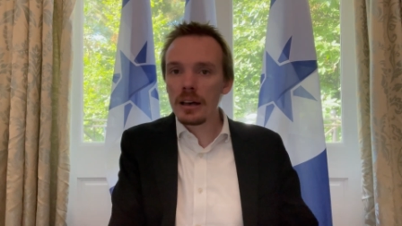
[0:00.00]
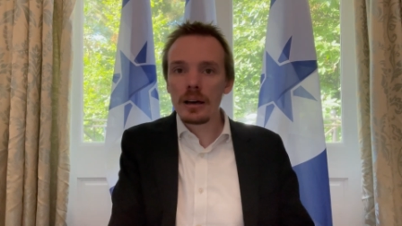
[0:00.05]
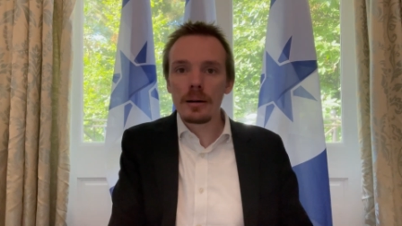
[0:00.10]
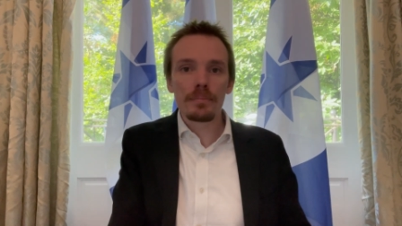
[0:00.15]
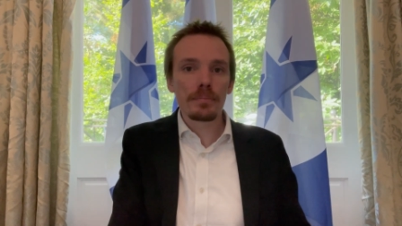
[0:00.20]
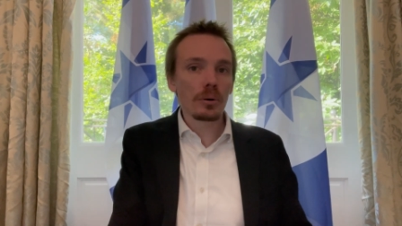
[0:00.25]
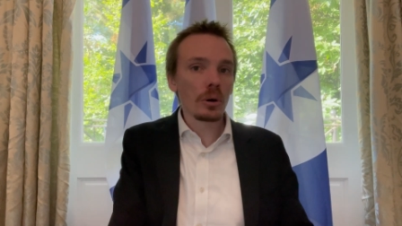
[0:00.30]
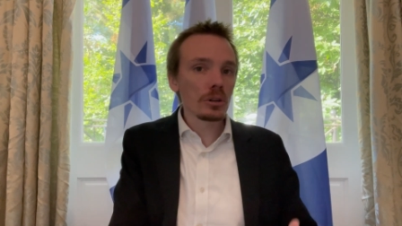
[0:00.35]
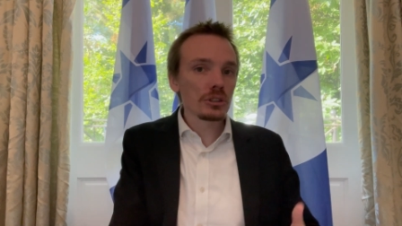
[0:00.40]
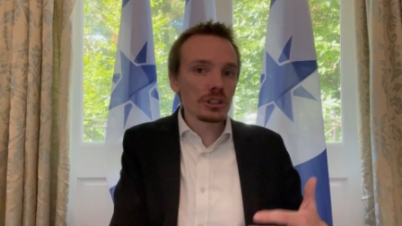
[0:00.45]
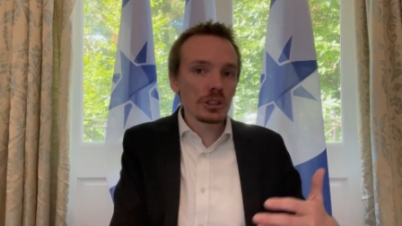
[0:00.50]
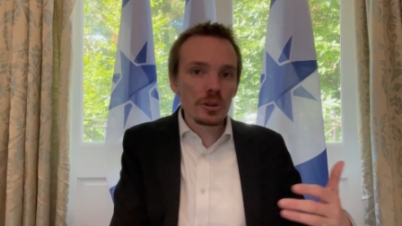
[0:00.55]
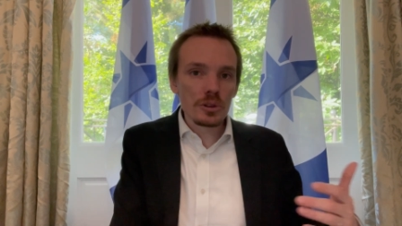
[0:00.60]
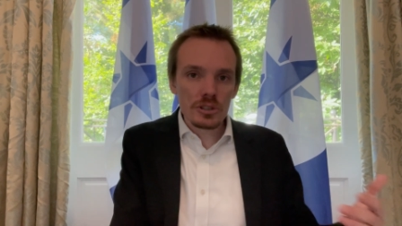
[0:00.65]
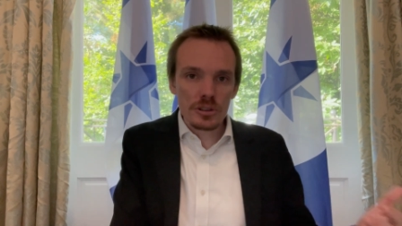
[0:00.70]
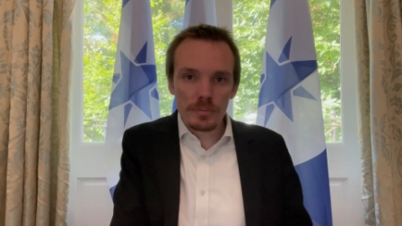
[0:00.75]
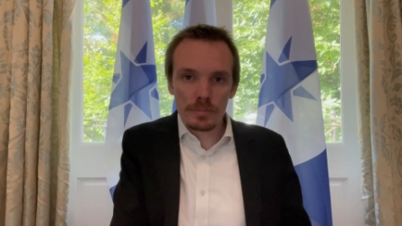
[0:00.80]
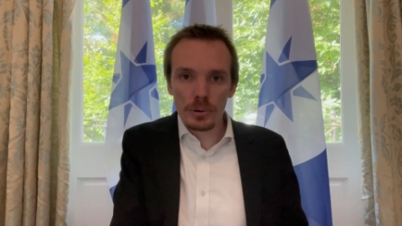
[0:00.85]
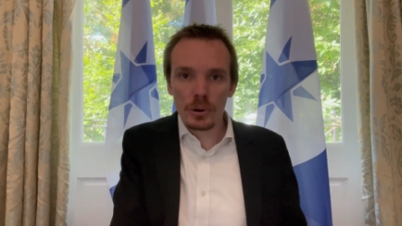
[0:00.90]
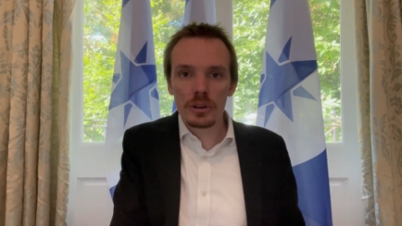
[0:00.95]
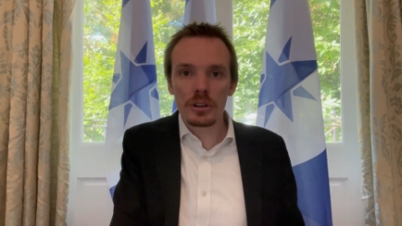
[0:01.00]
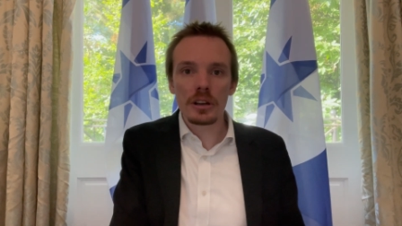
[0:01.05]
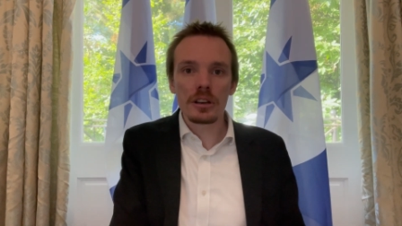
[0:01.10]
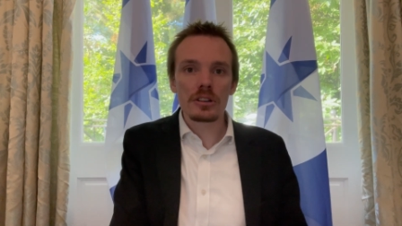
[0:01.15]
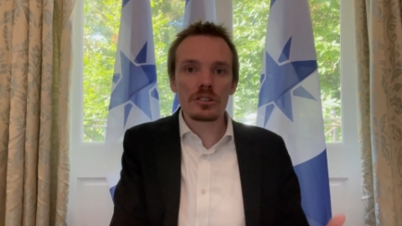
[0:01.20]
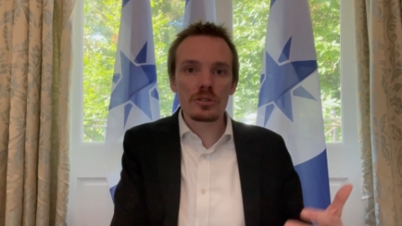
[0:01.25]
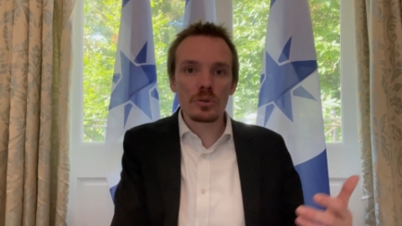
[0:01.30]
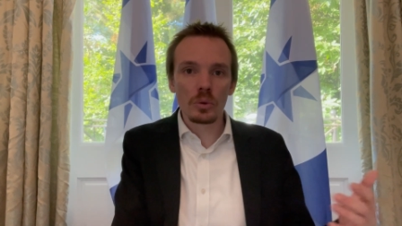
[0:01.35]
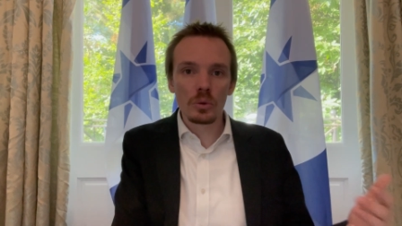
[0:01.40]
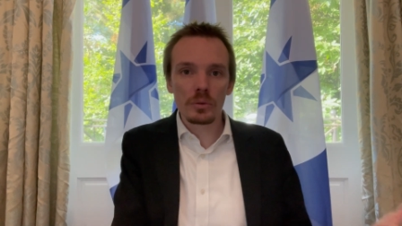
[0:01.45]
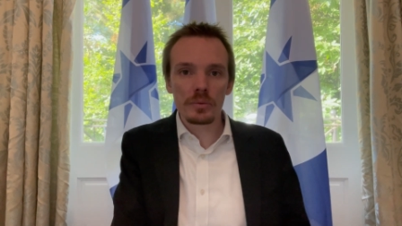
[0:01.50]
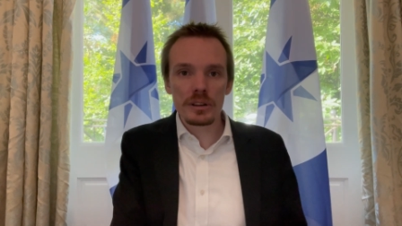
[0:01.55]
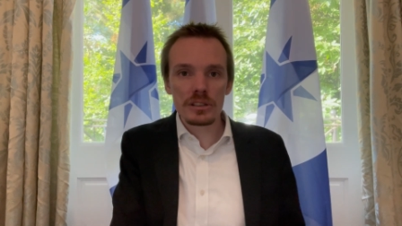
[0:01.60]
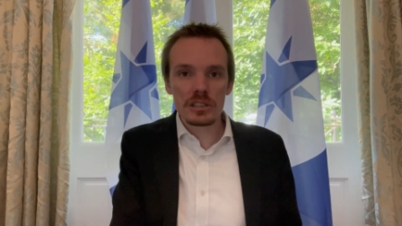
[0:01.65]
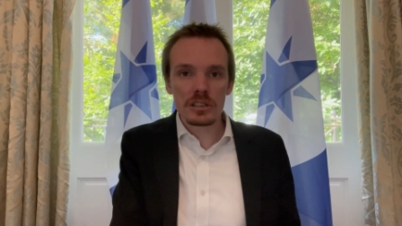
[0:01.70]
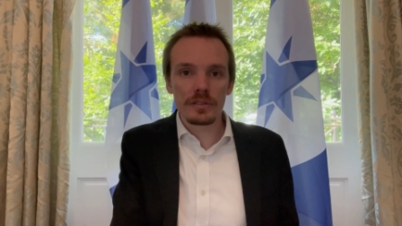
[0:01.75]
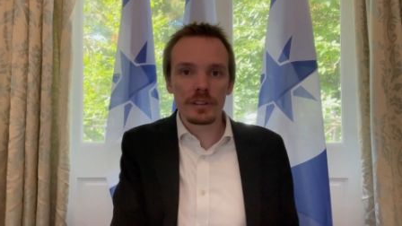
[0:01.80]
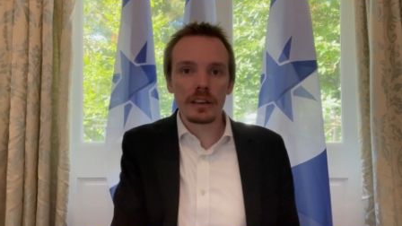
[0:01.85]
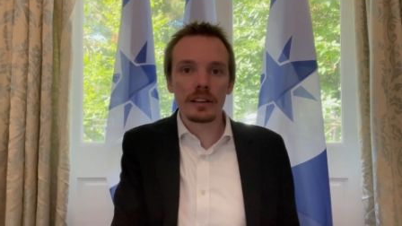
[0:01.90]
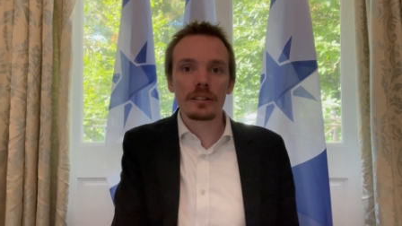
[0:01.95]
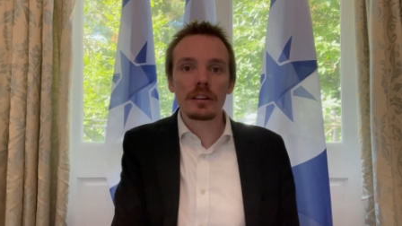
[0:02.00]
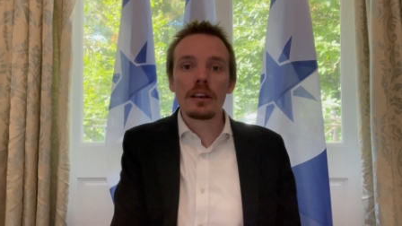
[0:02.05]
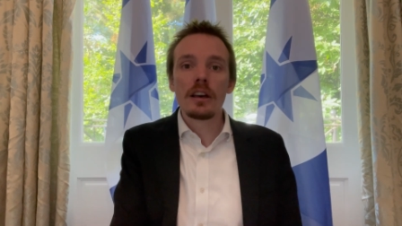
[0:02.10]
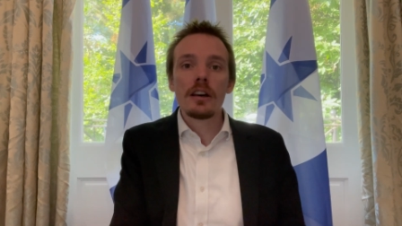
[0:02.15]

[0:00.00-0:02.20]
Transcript: produce and products and all the rest of it